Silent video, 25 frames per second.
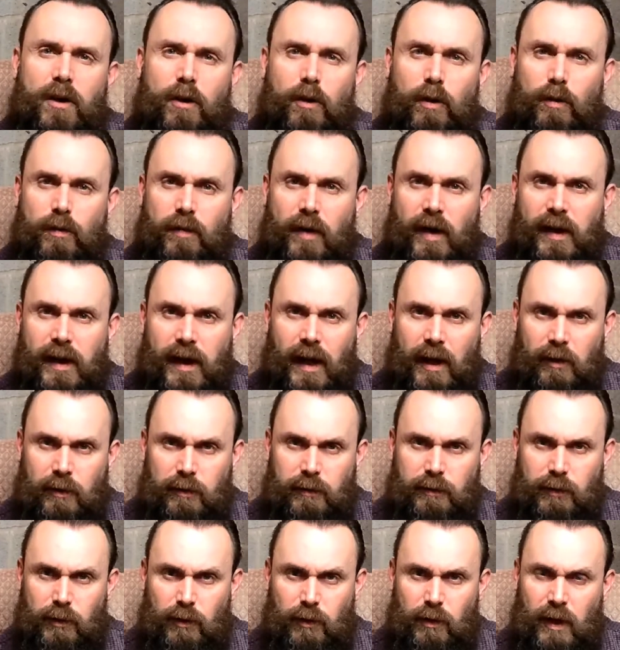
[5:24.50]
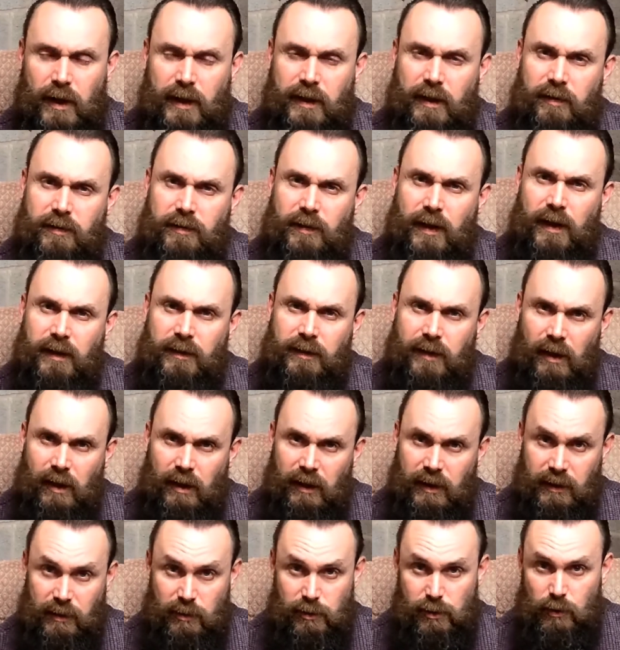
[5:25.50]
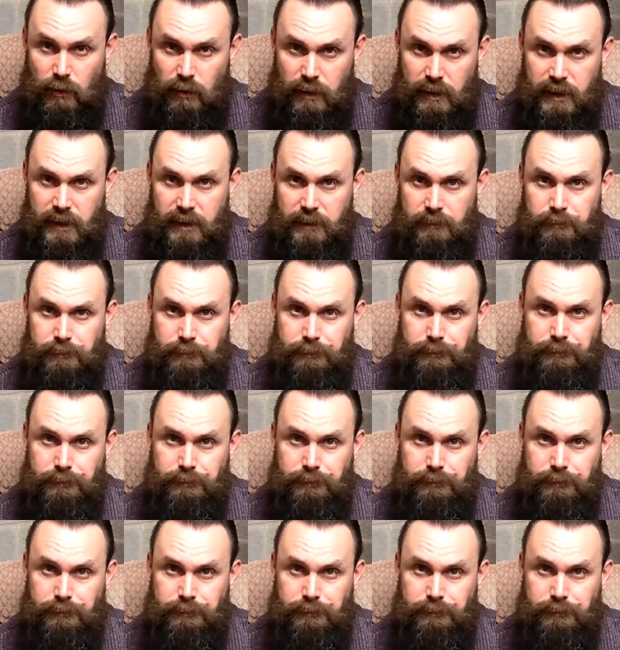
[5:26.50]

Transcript: All very helpful, and I found that I enjoyed it.